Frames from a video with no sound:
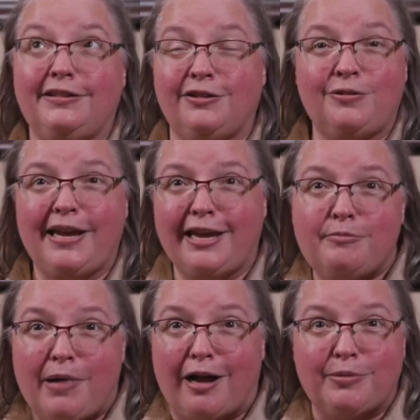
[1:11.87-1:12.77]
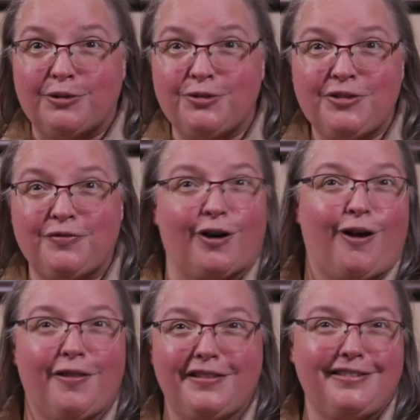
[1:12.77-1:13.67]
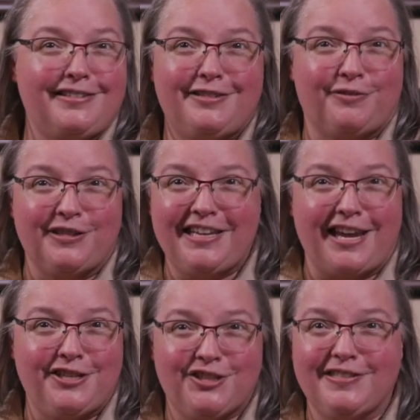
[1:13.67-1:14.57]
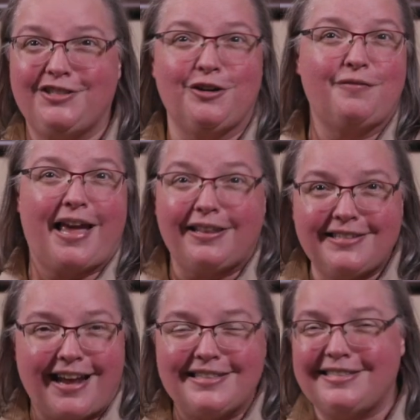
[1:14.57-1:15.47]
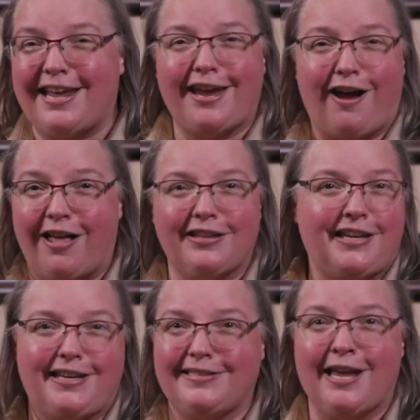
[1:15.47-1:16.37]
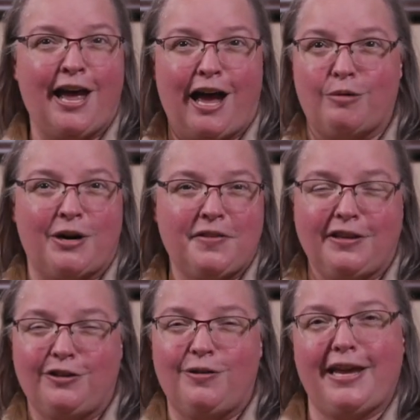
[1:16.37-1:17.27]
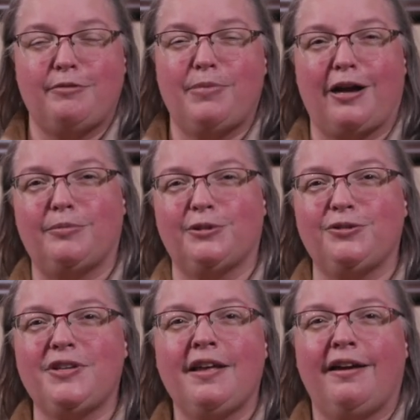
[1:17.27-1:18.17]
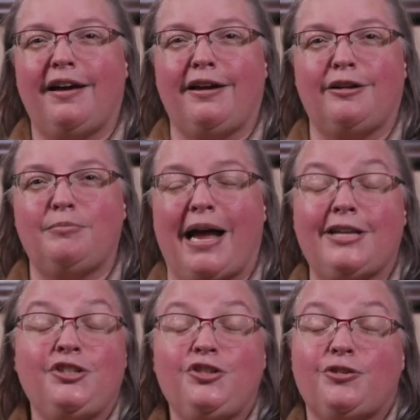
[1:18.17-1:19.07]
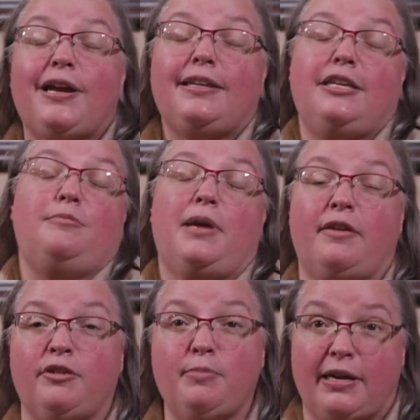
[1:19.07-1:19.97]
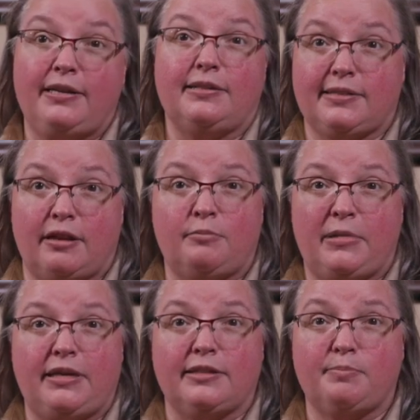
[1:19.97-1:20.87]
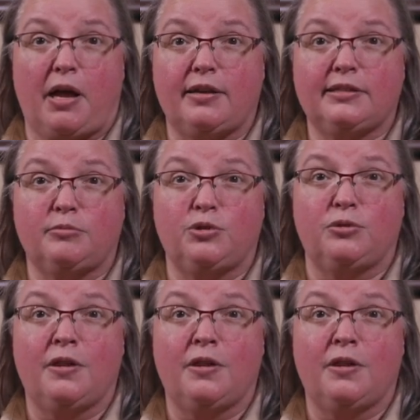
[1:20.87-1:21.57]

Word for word: little head bobbers for all the different occasions, you know, Valentine's Day, holidays, I wear the little head bobbers. Um, I just try to keep everybody as upbeat as possible.